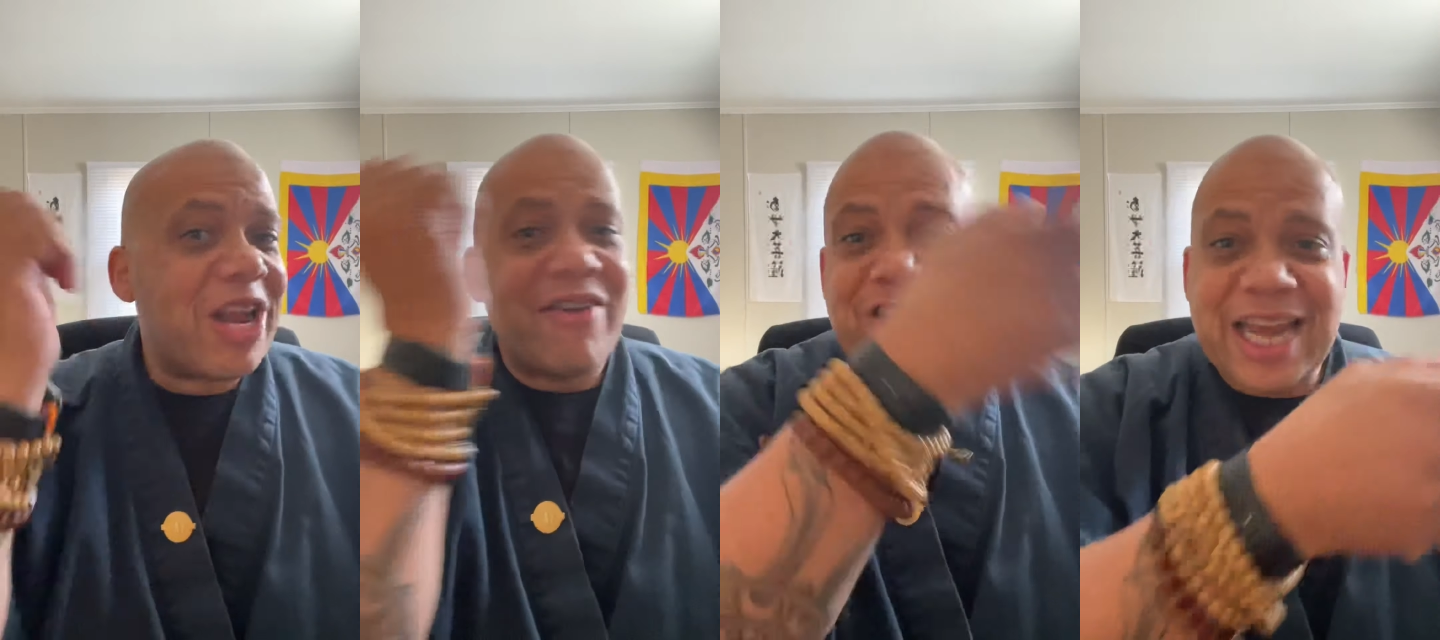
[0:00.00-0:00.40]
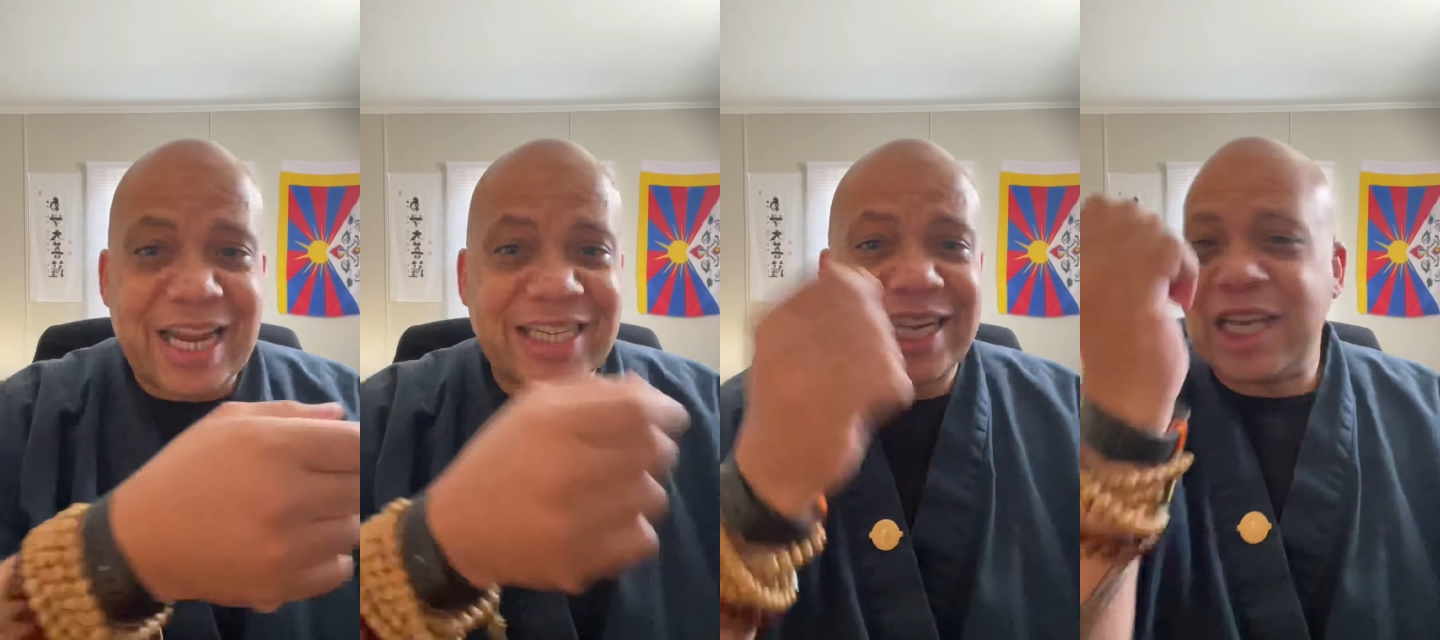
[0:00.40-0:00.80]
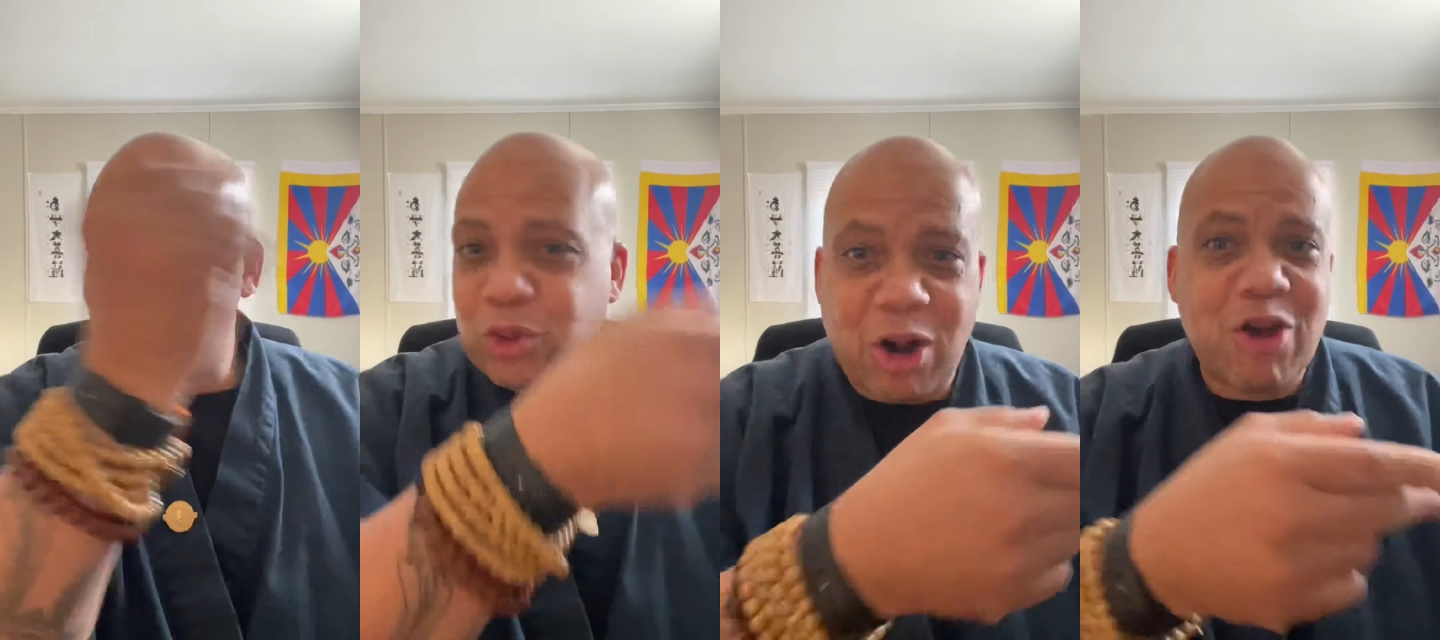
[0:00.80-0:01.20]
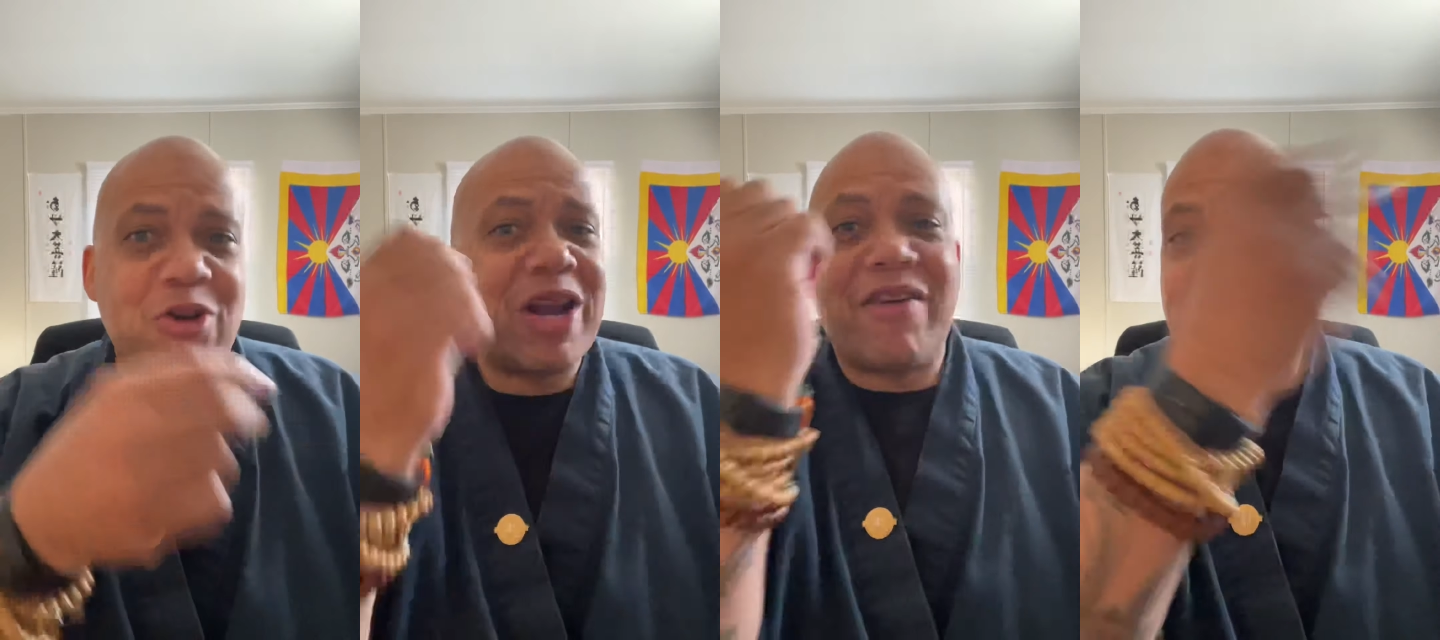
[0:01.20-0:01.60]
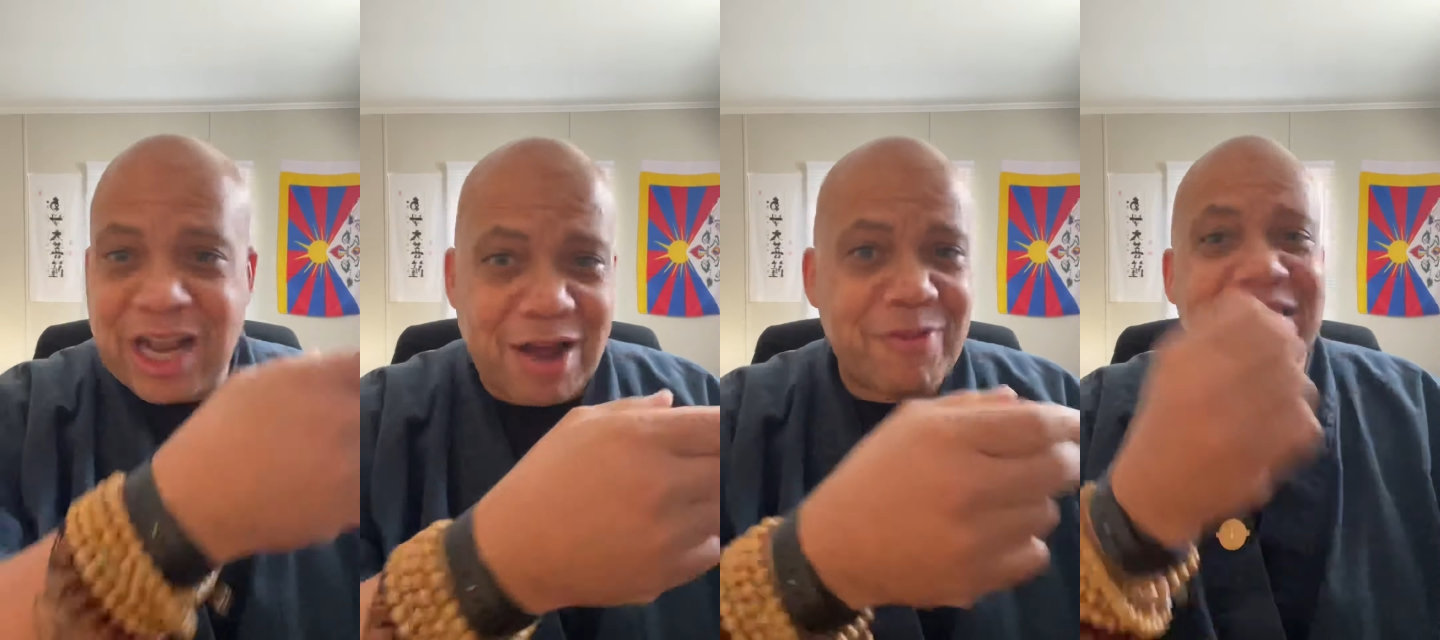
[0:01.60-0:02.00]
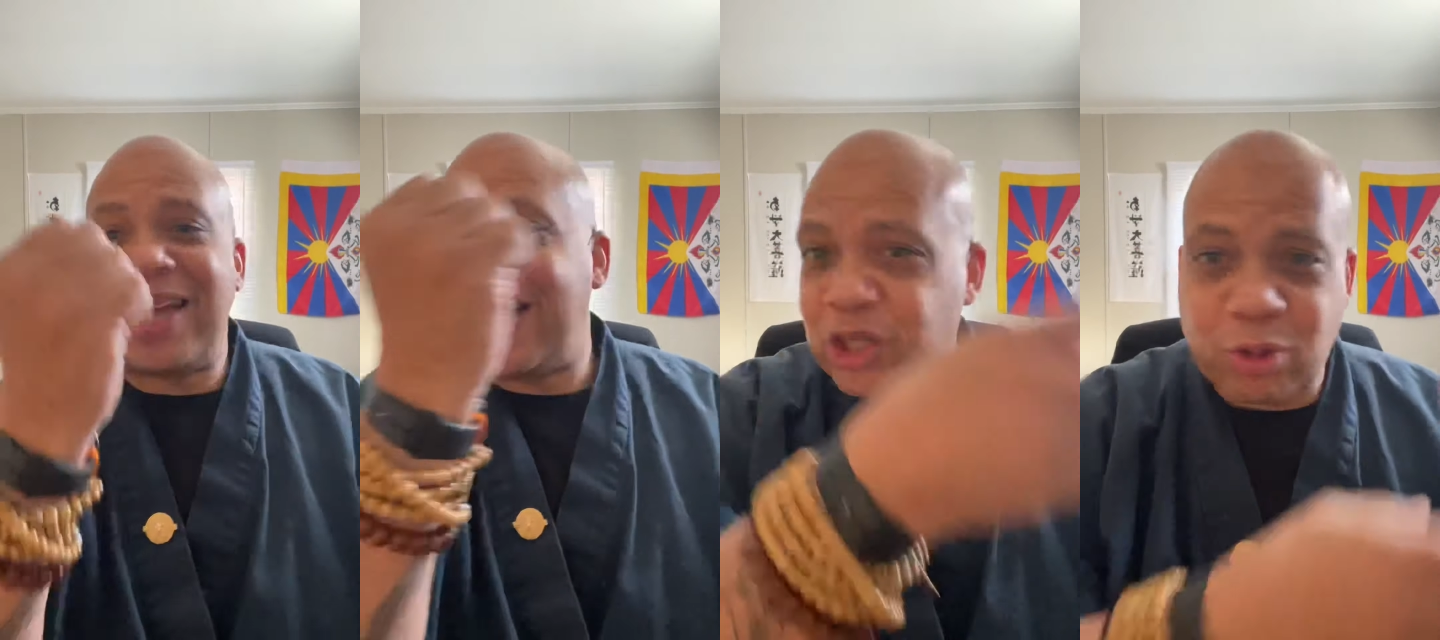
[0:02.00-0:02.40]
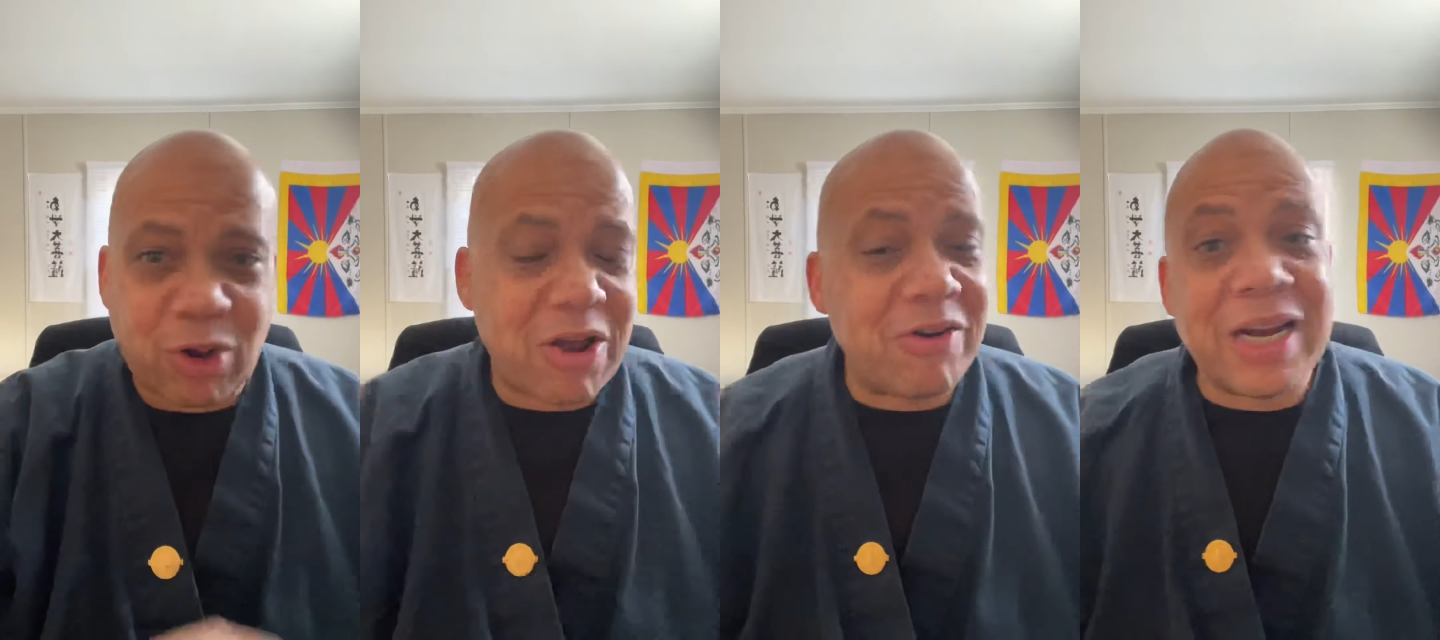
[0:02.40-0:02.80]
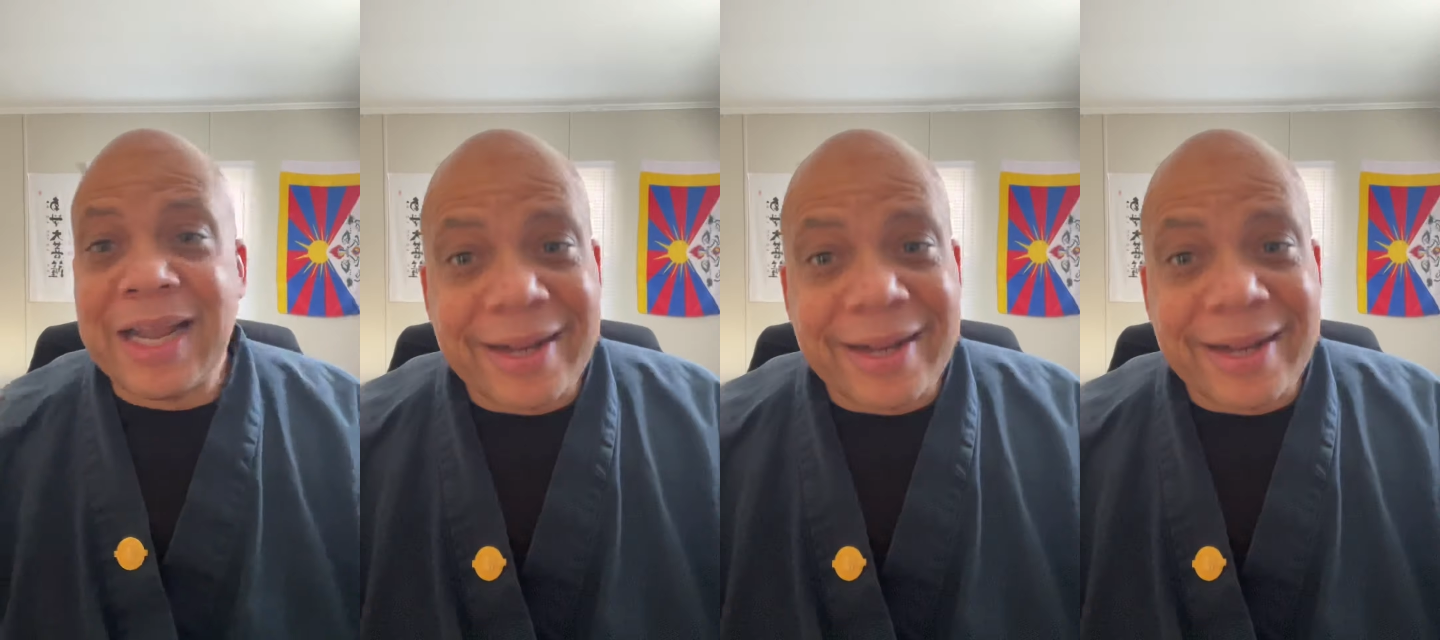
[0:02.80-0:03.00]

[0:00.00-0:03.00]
every task that gets thrown, every comment that gets thrown,